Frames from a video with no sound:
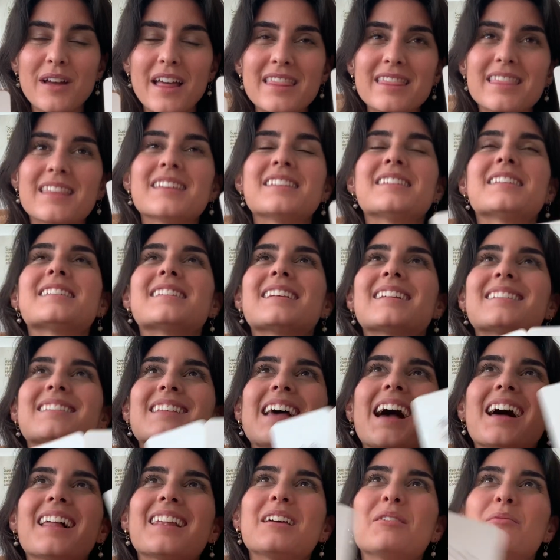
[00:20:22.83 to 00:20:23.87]
And this is
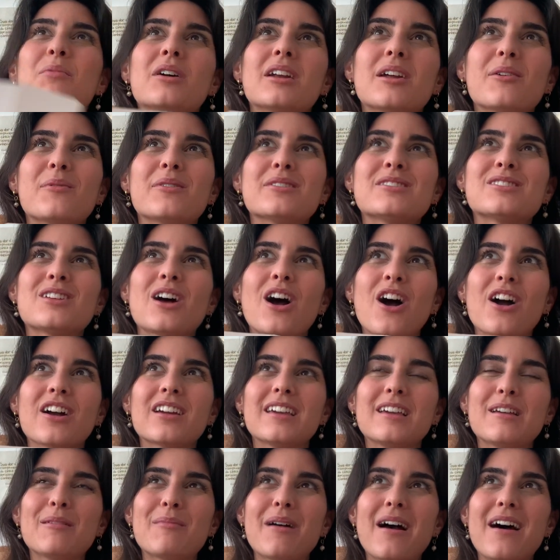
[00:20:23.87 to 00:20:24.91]
exactly what I was
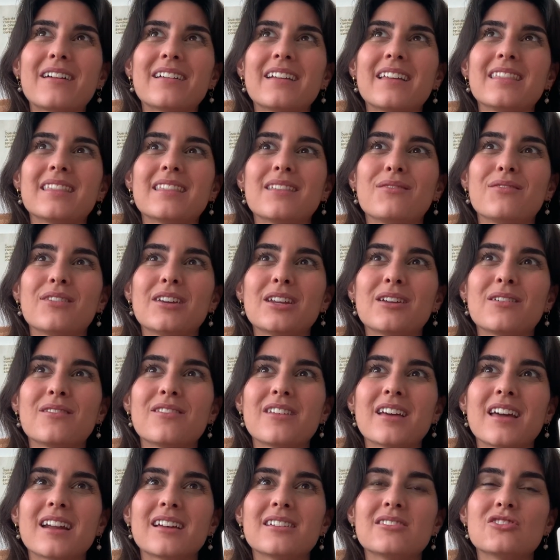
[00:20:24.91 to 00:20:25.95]
talking about in the video
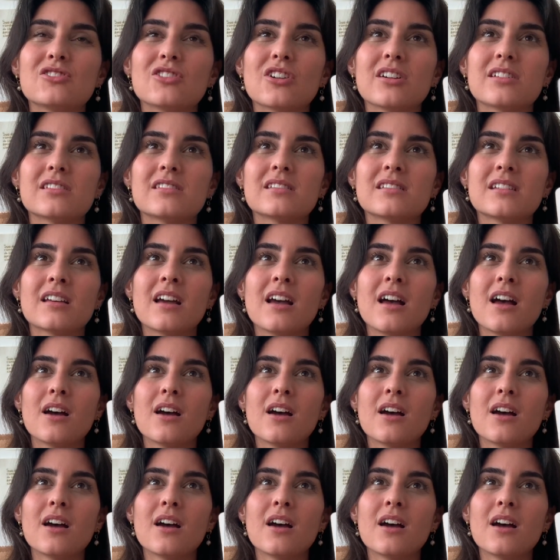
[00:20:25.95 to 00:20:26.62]
that I just